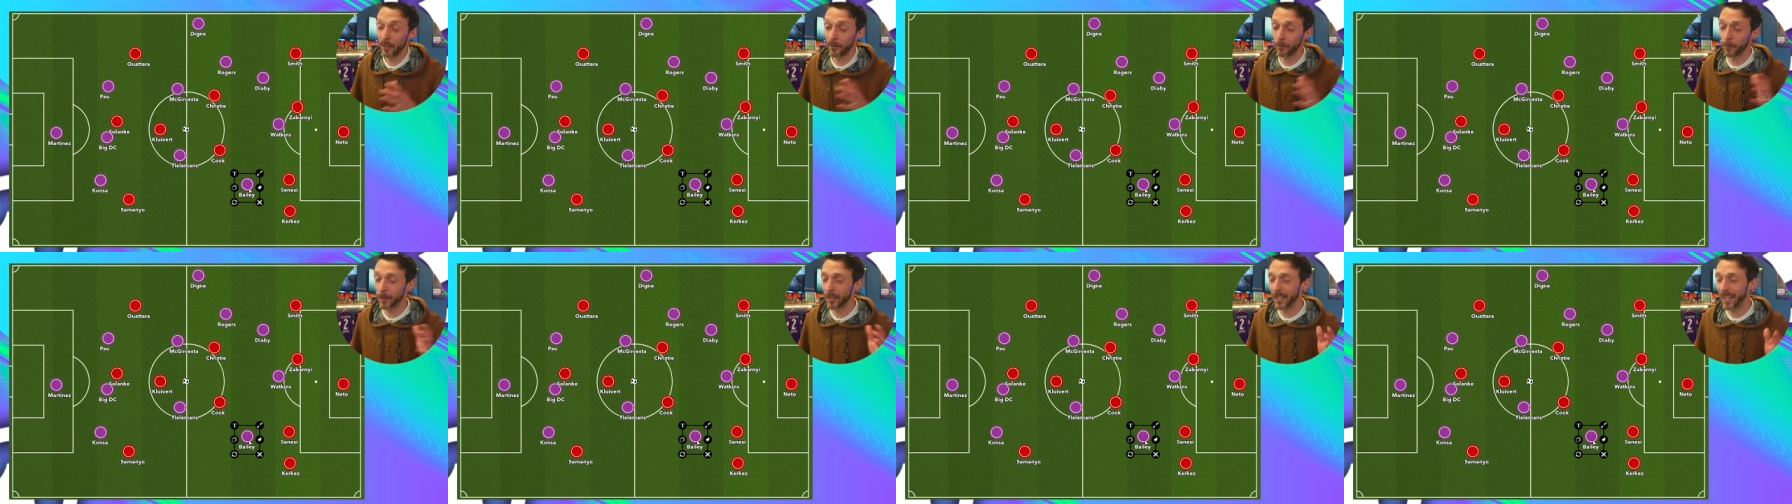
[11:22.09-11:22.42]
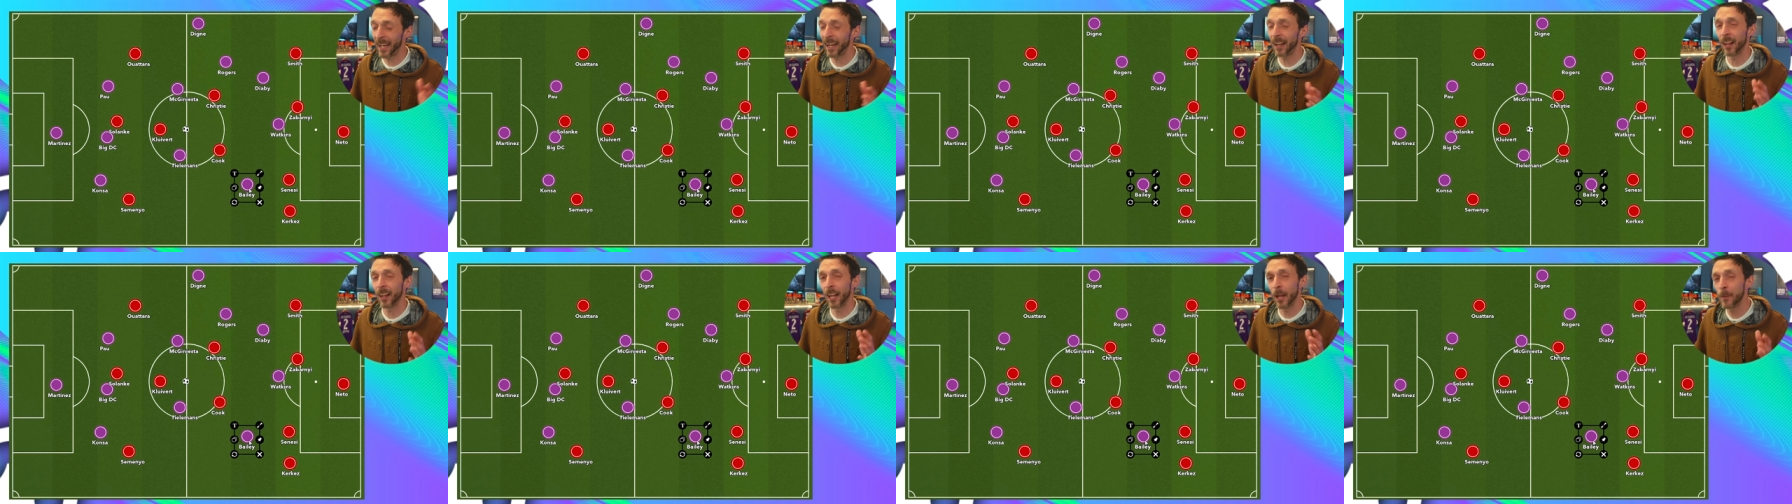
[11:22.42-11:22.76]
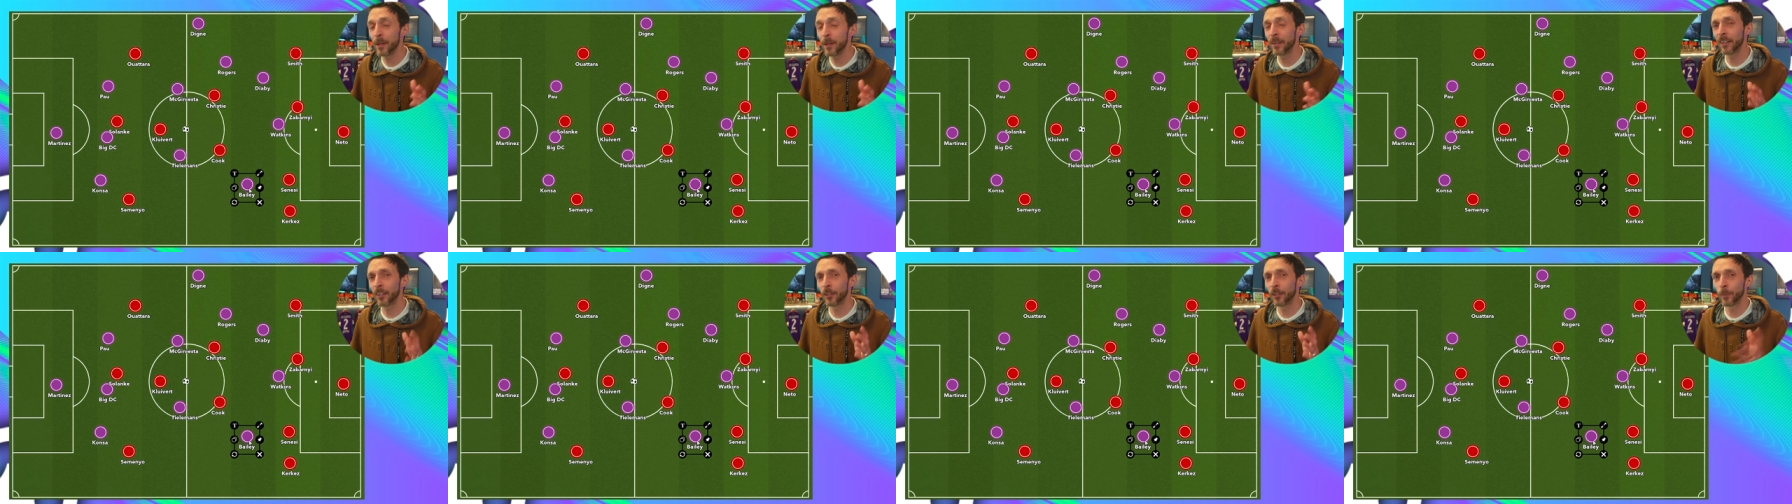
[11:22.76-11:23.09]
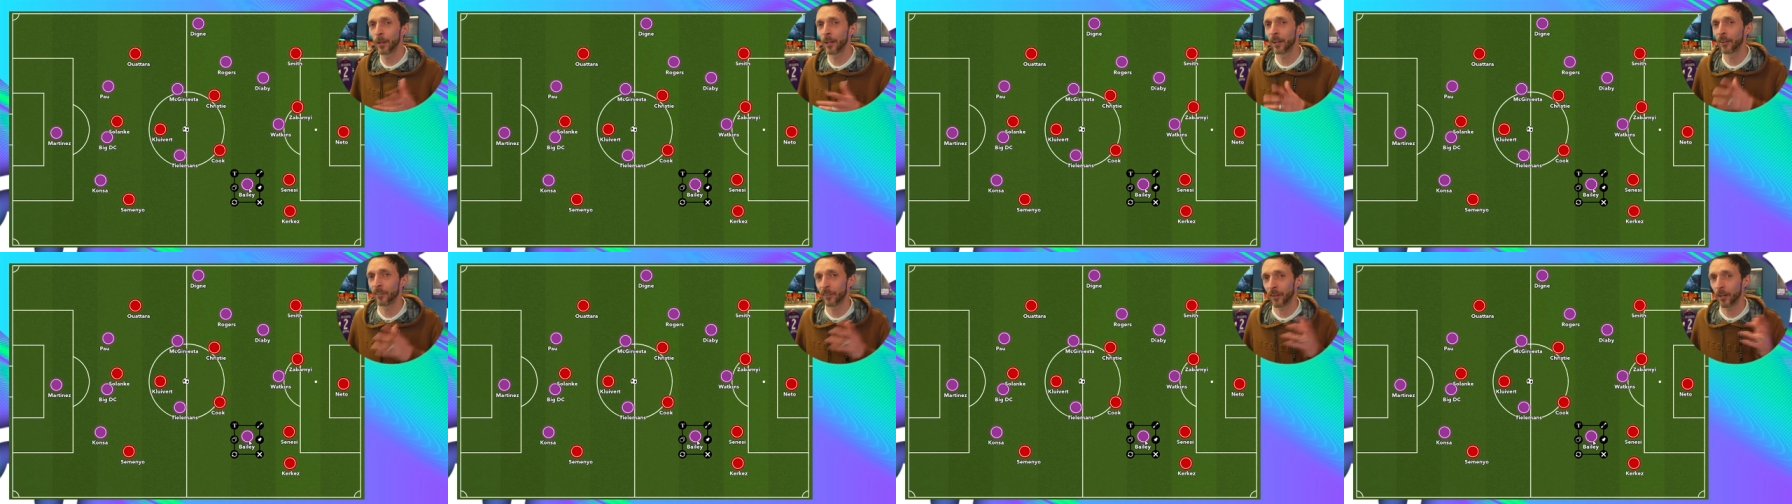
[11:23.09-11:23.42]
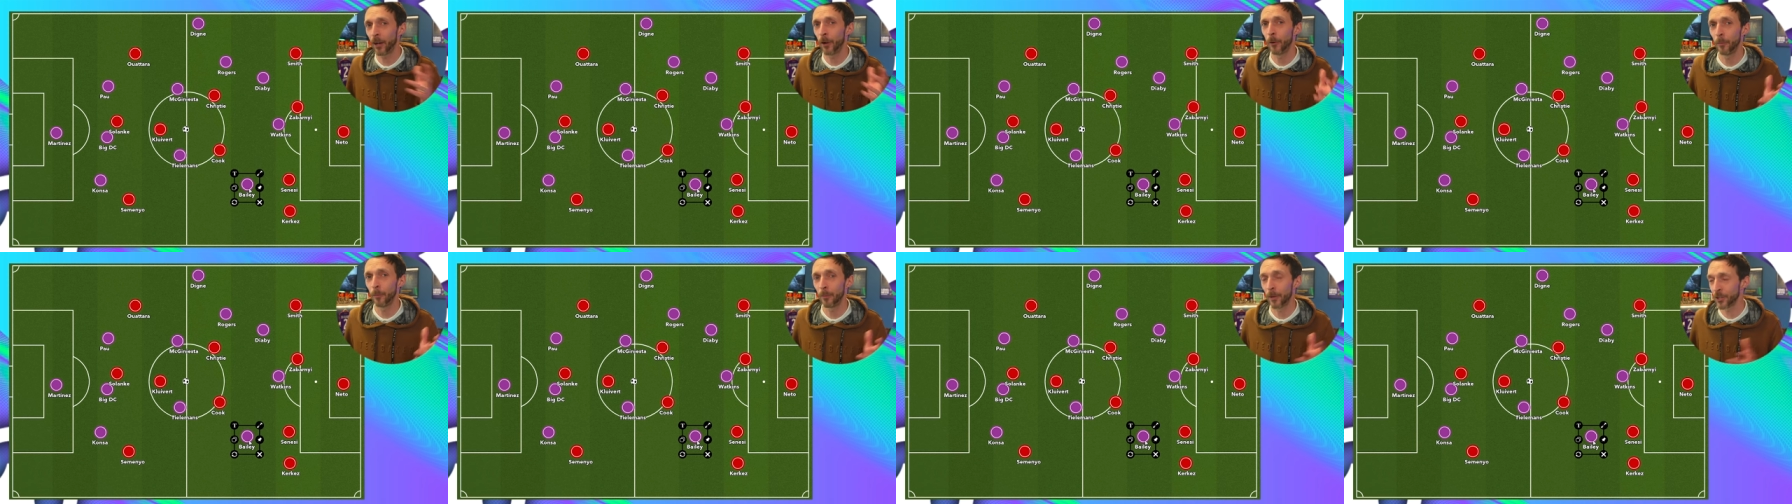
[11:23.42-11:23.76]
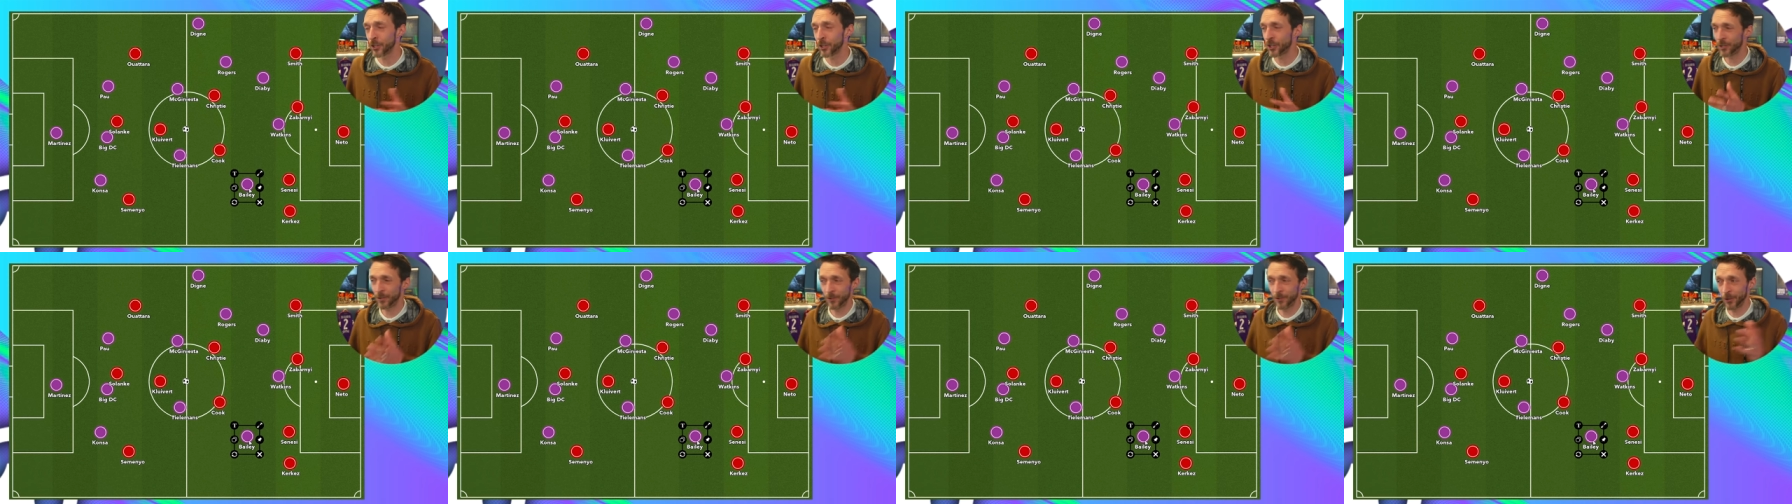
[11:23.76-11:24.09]
It's been kind of limited because of how
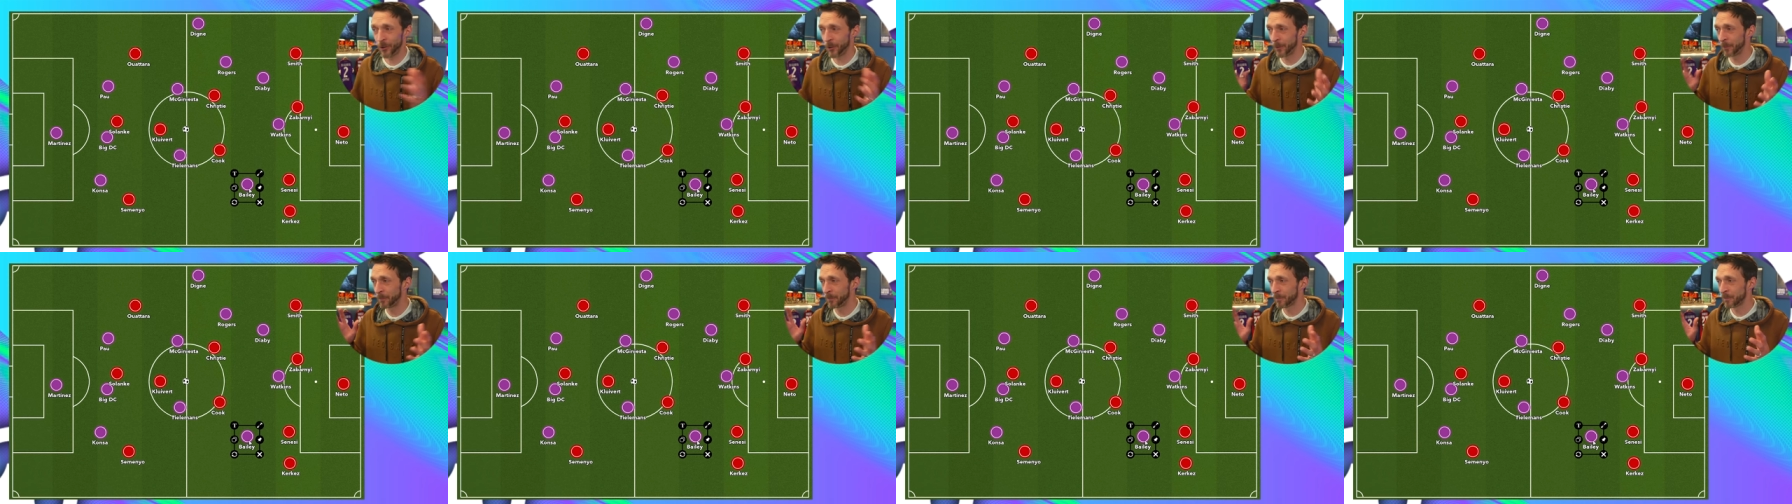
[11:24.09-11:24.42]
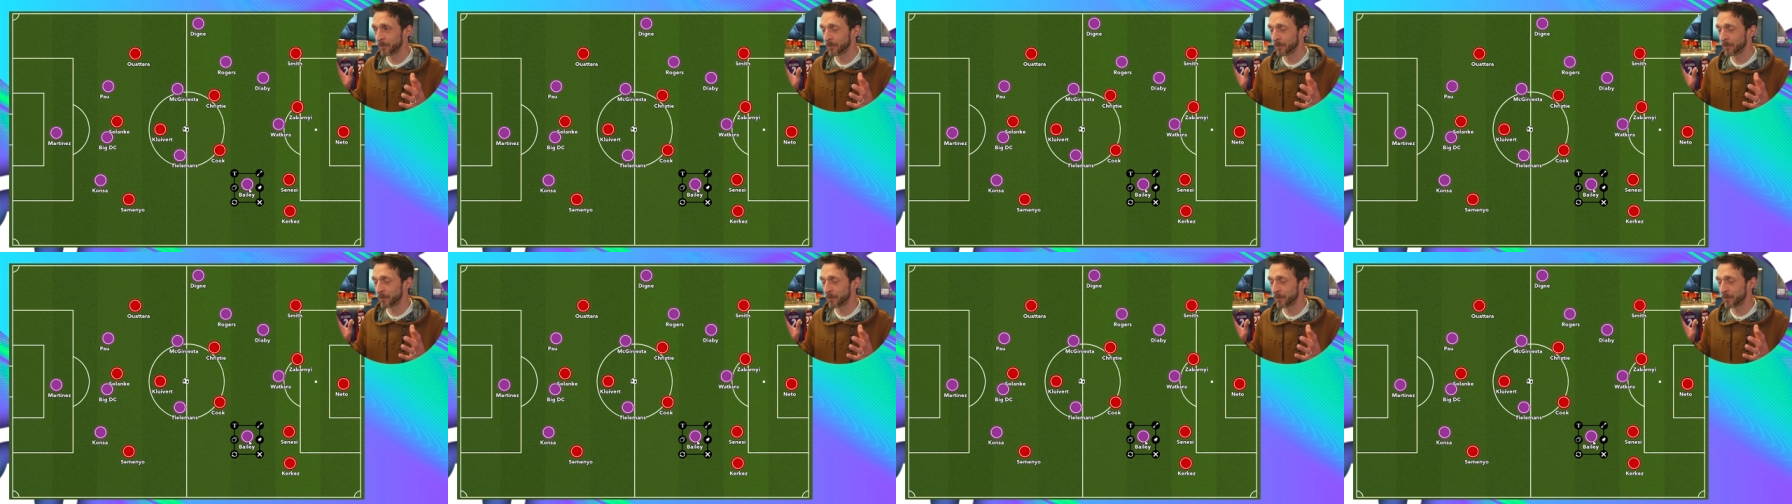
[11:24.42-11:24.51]
much, you know,